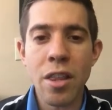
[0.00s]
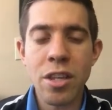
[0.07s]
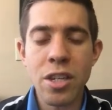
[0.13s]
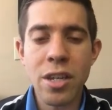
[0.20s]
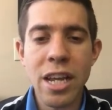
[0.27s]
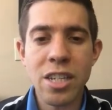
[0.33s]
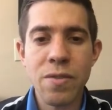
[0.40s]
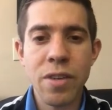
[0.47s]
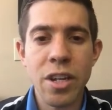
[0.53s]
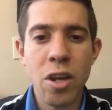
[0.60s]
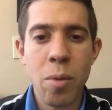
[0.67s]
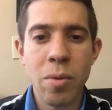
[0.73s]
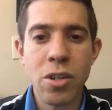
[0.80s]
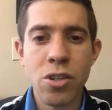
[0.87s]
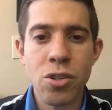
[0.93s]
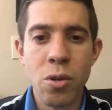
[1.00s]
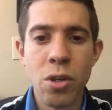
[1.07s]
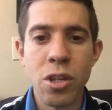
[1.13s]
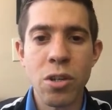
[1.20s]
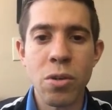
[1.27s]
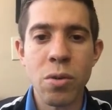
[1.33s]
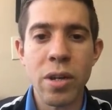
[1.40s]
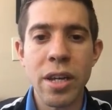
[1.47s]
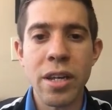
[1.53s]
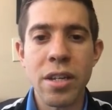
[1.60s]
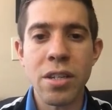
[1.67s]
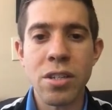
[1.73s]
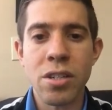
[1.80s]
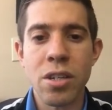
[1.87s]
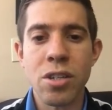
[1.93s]
this next video I'm going to show you
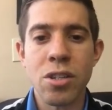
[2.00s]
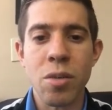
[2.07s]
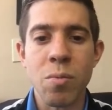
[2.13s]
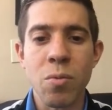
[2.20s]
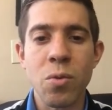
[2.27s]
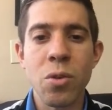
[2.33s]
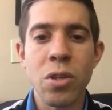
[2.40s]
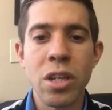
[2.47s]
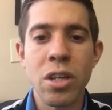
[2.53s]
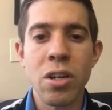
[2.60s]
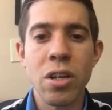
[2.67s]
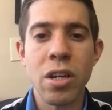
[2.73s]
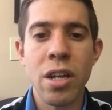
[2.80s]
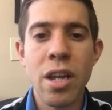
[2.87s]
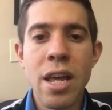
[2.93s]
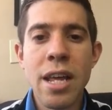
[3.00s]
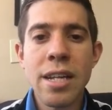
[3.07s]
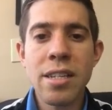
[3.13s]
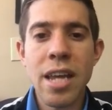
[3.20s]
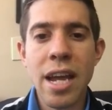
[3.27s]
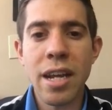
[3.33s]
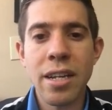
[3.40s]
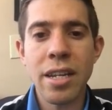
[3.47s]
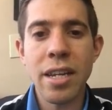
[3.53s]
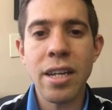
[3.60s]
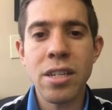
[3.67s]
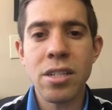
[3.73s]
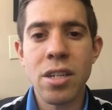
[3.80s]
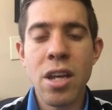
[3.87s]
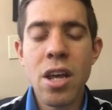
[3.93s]
is some really good
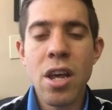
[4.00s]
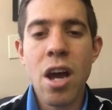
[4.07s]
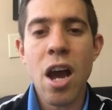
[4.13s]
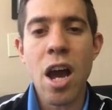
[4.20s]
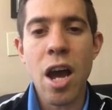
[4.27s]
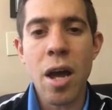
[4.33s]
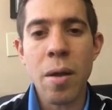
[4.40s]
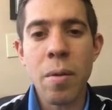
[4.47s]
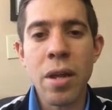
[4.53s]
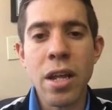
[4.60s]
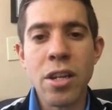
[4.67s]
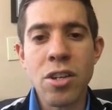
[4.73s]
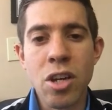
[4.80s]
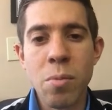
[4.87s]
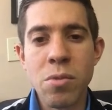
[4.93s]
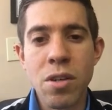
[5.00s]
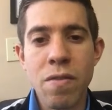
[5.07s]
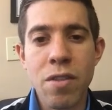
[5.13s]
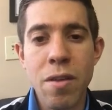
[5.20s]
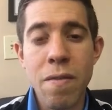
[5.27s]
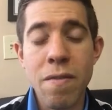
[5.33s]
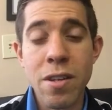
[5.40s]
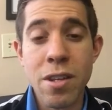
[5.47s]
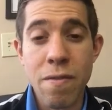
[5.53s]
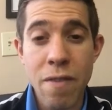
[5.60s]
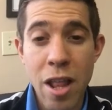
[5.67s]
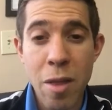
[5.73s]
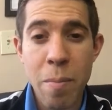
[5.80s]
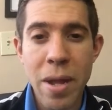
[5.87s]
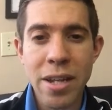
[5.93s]
techniques in terms of the
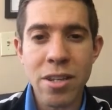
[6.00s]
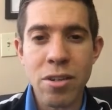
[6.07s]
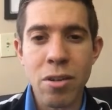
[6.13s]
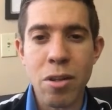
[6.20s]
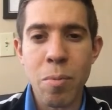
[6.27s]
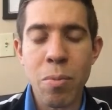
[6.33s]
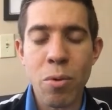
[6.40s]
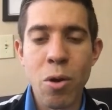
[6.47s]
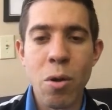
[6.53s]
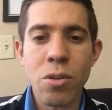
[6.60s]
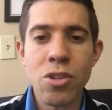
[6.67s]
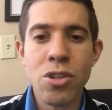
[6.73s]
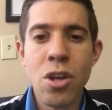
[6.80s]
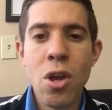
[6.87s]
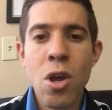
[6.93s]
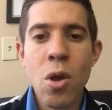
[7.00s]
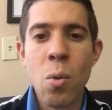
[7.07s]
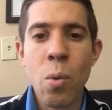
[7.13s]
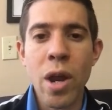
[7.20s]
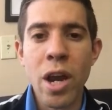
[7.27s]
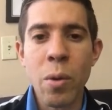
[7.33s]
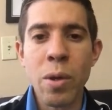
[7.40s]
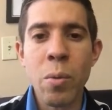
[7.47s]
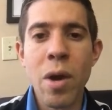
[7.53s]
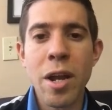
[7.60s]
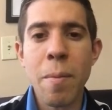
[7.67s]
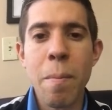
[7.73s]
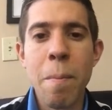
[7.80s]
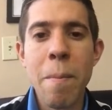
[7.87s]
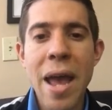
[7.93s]
developmental approach, where we want
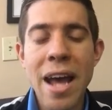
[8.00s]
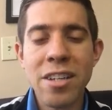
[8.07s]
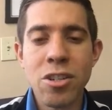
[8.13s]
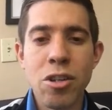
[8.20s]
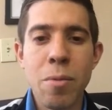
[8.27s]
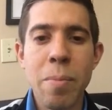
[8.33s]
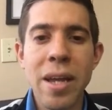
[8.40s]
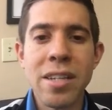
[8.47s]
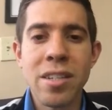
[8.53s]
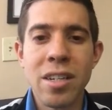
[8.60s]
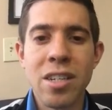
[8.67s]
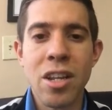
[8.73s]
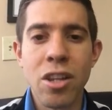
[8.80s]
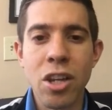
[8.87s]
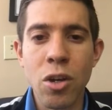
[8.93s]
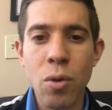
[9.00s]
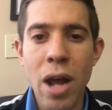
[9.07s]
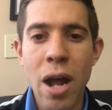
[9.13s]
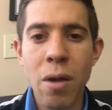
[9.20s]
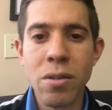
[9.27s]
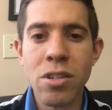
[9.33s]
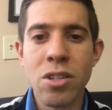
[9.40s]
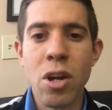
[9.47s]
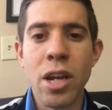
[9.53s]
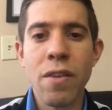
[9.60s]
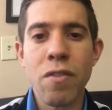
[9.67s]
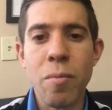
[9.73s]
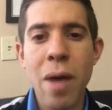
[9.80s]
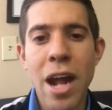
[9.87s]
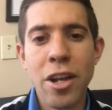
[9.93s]
to master the basics on the ground, starting
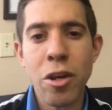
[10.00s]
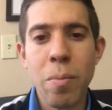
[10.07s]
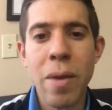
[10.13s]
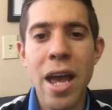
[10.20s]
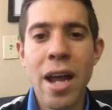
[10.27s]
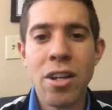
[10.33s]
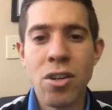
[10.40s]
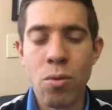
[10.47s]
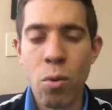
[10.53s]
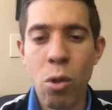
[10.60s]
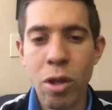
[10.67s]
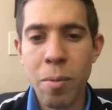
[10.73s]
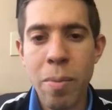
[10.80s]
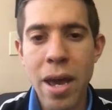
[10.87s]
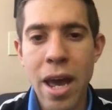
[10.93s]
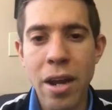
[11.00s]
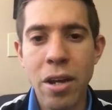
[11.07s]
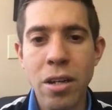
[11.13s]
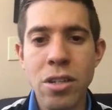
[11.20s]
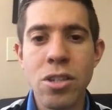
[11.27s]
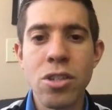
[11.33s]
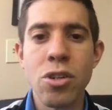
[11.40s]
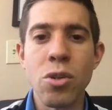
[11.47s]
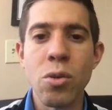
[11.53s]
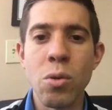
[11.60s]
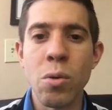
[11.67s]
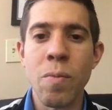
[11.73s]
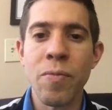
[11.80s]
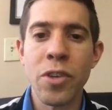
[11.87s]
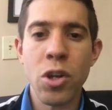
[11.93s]
from on your back to rolling patterns
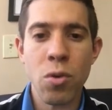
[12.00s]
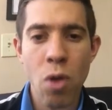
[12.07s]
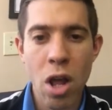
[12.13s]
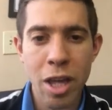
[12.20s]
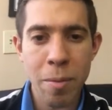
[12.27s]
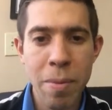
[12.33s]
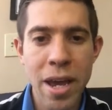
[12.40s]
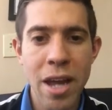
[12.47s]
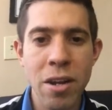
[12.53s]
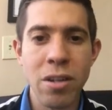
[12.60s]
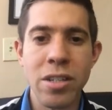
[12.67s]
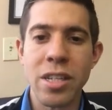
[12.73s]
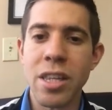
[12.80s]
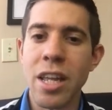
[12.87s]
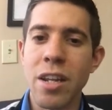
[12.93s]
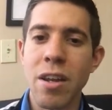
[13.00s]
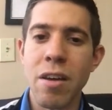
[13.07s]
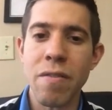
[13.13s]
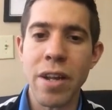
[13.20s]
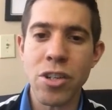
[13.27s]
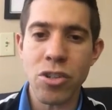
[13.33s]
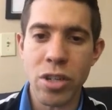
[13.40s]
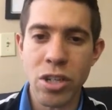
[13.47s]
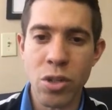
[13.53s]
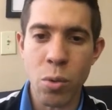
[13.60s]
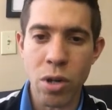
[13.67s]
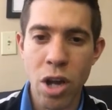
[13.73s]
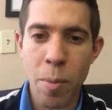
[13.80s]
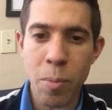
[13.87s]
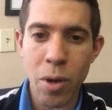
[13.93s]
to crawling patterns, and then eventually to
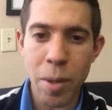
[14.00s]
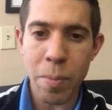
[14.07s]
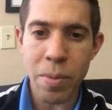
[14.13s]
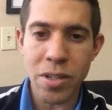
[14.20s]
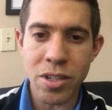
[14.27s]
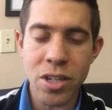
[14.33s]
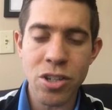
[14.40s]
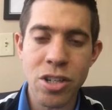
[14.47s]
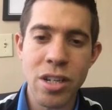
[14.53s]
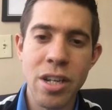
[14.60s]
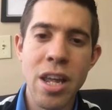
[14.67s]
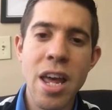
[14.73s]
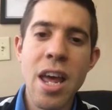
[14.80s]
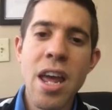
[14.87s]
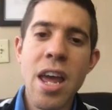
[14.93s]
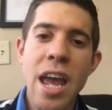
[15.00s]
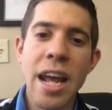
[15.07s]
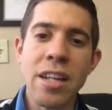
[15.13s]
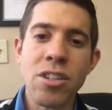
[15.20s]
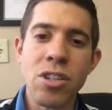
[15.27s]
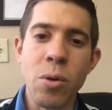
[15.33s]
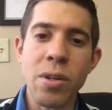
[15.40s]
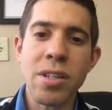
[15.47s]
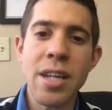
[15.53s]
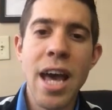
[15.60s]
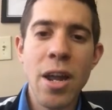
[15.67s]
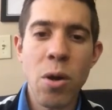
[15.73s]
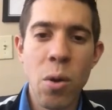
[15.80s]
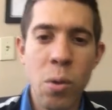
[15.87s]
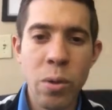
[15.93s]
an upright position. And so it's
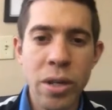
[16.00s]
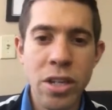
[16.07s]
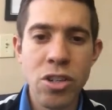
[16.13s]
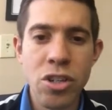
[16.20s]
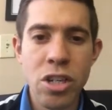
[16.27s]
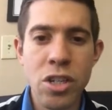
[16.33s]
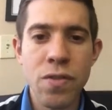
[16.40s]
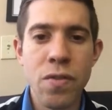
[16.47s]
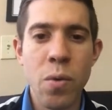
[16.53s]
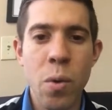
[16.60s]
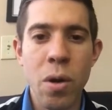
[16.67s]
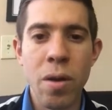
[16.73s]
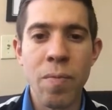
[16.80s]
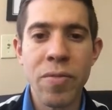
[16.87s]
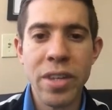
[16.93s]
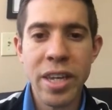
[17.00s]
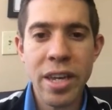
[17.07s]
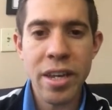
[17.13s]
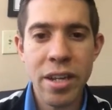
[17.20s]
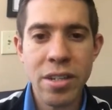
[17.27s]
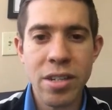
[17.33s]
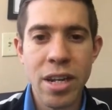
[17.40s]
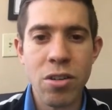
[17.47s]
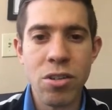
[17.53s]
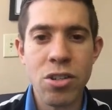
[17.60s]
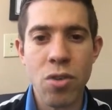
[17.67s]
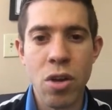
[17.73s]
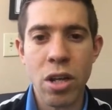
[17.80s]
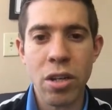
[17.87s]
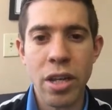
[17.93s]
not only just for kids that are
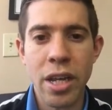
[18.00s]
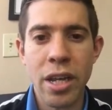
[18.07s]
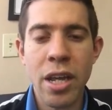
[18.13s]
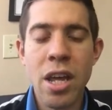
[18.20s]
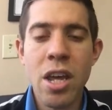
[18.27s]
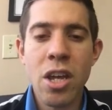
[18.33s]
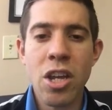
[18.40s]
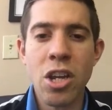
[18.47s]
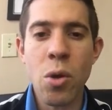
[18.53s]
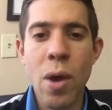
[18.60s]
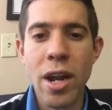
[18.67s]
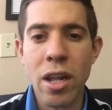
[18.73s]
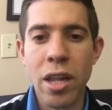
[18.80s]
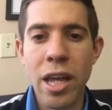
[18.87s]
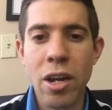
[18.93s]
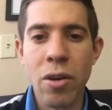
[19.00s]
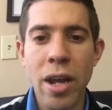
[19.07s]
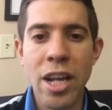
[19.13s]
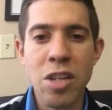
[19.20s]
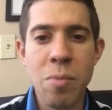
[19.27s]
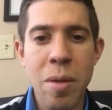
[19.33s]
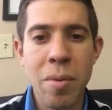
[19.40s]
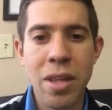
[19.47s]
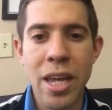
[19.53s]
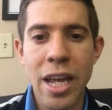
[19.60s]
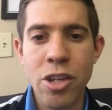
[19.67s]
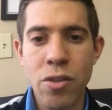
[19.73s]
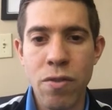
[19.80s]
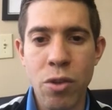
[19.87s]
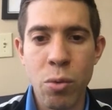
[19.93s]
struggling, at a later age, maybe the
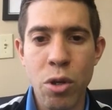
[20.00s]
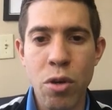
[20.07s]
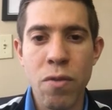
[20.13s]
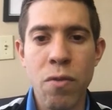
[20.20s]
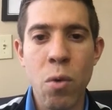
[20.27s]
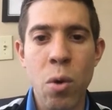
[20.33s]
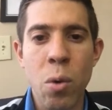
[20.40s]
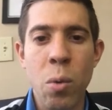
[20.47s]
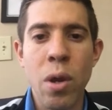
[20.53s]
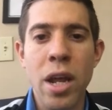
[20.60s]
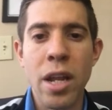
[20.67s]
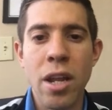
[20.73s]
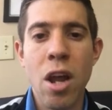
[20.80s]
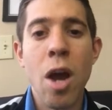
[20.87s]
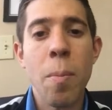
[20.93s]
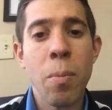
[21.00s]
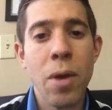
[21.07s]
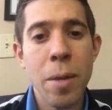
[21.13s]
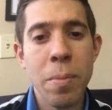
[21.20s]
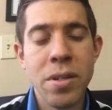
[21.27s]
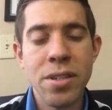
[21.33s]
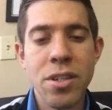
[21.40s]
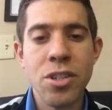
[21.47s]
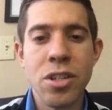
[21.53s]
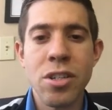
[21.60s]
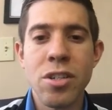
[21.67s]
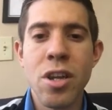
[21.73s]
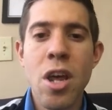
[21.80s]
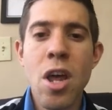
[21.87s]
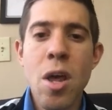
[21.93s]
age of 3 or 4 in upright
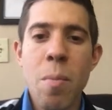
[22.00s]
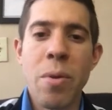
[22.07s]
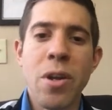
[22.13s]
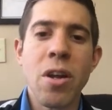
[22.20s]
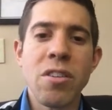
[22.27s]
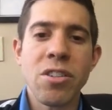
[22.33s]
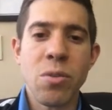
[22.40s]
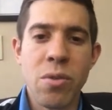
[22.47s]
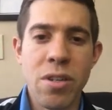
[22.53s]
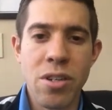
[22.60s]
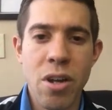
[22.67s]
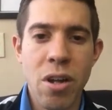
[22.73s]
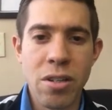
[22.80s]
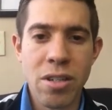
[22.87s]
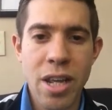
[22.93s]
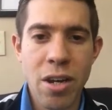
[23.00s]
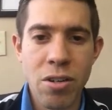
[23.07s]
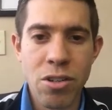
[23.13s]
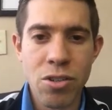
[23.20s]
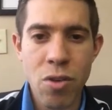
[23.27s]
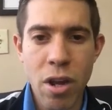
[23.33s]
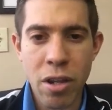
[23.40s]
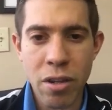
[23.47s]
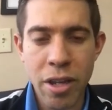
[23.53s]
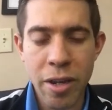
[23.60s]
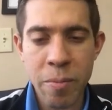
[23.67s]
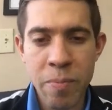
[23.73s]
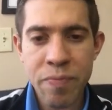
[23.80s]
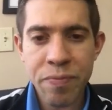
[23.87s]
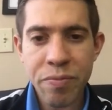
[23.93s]
positions, but also adults that are
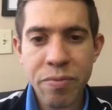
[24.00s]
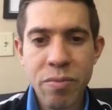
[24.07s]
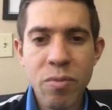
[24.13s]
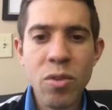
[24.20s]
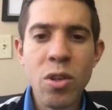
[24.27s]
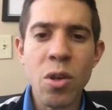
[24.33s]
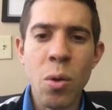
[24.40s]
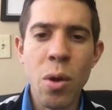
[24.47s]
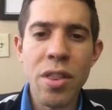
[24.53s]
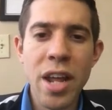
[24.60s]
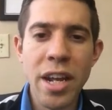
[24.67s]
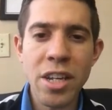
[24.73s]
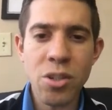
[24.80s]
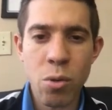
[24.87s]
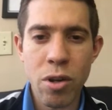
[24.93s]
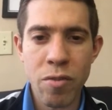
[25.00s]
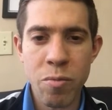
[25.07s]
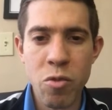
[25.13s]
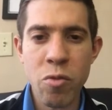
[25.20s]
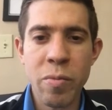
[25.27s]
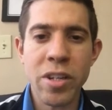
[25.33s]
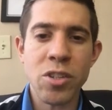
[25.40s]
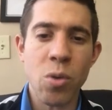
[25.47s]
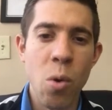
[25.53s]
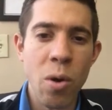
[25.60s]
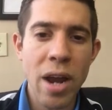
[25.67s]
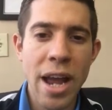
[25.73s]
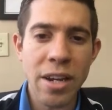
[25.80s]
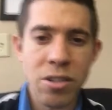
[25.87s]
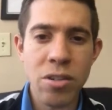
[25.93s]
struggling with any sort of movements
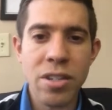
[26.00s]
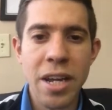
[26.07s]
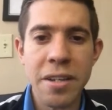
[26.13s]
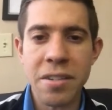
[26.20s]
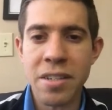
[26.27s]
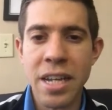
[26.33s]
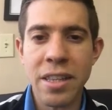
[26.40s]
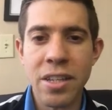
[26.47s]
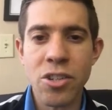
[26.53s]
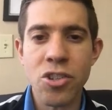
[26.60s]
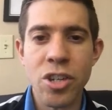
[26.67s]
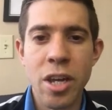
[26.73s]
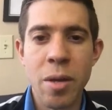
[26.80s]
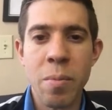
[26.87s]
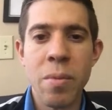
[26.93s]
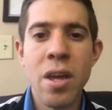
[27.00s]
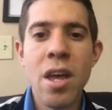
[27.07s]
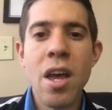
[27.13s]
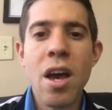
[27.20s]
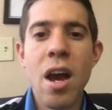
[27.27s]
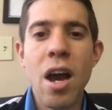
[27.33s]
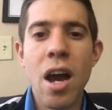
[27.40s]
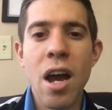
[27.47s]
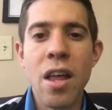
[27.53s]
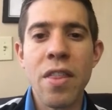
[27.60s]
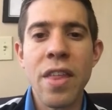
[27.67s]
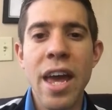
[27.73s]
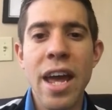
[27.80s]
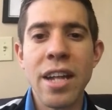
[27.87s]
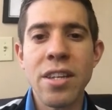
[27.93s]
or exercises at the gym
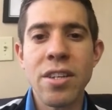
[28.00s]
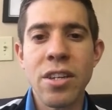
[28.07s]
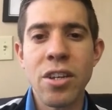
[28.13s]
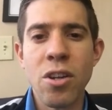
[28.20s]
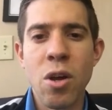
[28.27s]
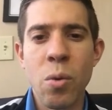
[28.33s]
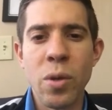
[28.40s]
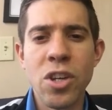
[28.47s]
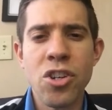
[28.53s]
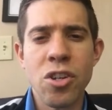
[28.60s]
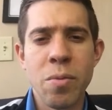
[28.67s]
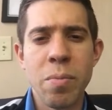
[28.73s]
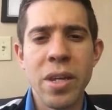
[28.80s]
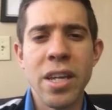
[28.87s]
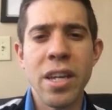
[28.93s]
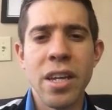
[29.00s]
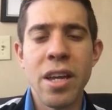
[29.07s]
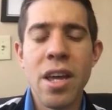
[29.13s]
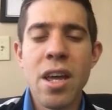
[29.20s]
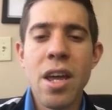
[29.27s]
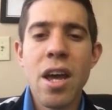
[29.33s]
that we should be